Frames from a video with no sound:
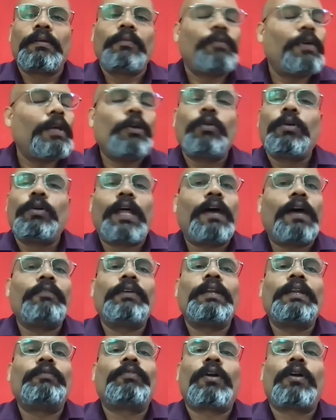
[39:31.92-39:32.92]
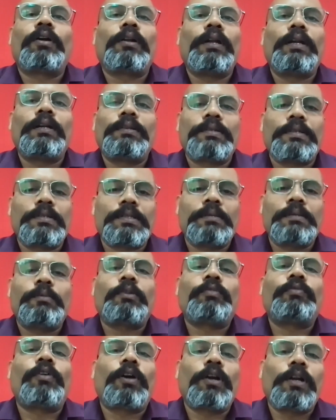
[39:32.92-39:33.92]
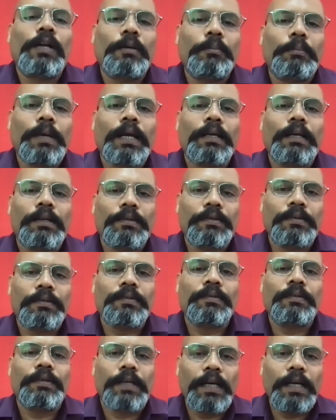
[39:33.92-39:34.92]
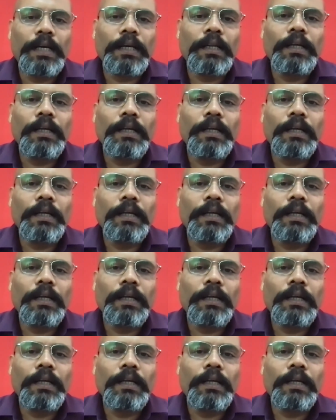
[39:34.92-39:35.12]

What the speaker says: we don't have any fraudulent system or fraudulent practices, right?